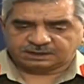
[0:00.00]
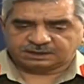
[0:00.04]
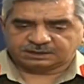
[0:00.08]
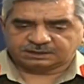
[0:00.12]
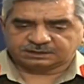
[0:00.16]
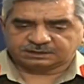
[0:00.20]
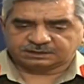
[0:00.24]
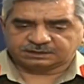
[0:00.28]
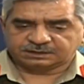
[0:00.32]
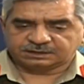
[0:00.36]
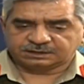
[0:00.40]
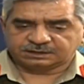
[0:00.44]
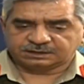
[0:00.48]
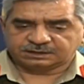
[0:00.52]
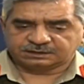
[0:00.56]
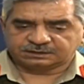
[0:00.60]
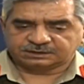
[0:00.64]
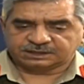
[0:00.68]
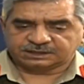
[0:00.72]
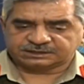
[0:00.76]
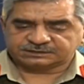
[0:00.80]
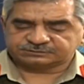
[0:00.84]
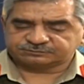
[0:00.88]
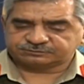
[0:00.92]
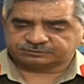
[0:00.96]
and
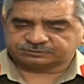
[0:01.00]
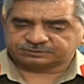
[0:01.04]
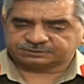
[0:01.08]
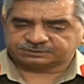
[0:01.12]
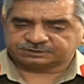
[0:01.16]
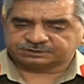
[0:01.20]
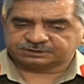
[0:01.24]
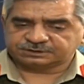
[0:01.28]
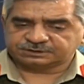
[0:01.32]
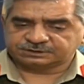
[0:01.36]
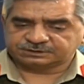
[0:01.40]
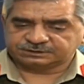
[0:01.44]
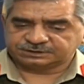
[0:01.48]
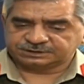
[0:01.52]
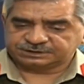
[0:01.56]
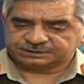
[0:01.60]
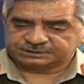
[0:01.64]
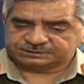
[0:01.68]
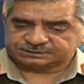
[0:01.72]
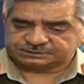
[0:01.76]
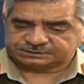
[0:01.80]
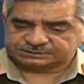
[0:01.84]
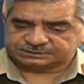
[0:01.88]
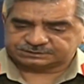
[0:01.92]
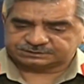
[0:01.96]
that's what
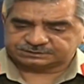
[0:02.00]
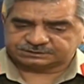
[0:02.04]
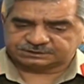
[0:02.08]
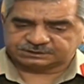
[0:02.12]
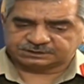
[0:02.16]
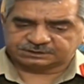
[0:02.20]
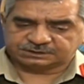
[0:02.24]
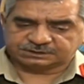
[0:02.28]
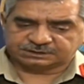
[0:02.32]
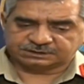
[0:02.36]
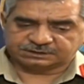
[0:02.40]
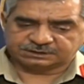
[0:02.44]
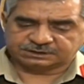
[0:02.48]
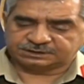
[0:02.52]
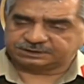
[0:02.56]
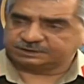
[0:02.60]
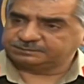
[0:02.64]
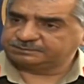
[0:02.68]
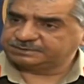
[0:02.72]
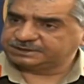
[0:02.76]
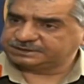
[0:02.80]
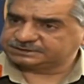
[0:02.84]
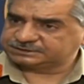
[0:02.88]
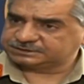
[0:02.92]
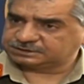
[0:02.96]
these
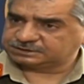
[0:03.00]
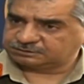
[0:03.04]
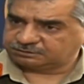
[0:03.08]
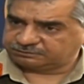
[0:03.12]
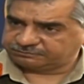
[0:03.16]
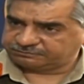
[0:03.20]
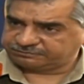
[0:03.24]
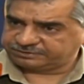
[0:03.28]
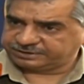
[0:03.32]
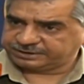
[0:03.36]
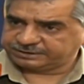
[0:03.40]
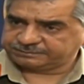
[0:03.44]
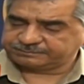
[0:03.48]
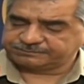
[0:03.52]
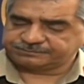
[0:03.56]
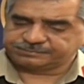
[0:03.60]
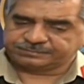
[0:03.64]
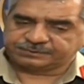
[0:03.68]
agreements are offering.